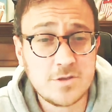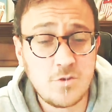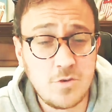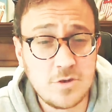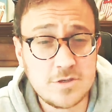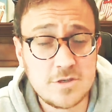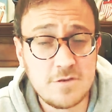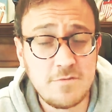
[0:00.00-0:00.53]

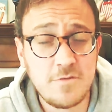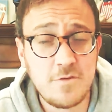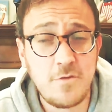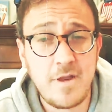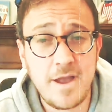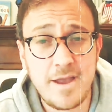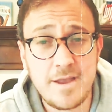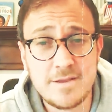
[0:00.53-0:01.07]
Christopher
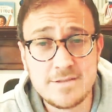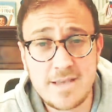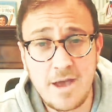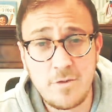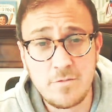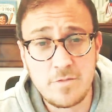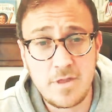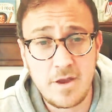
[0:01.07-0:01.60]
Wray is
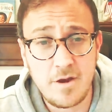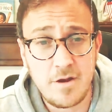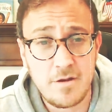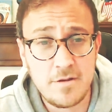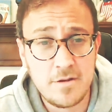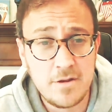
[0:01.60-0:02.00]
out there